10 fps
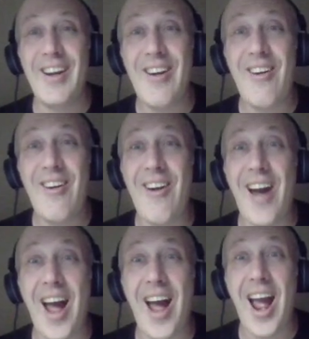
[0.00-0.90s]

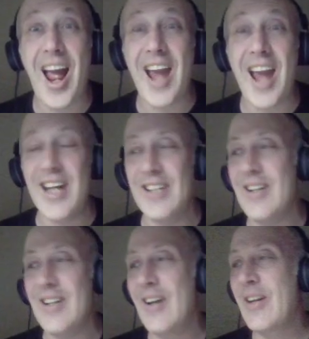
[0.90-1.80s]
Right.
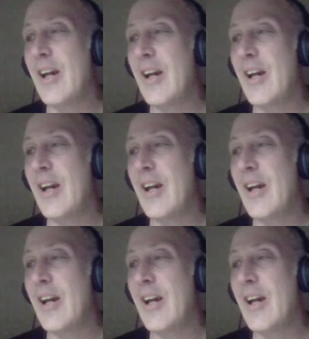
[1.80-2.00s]
Okay.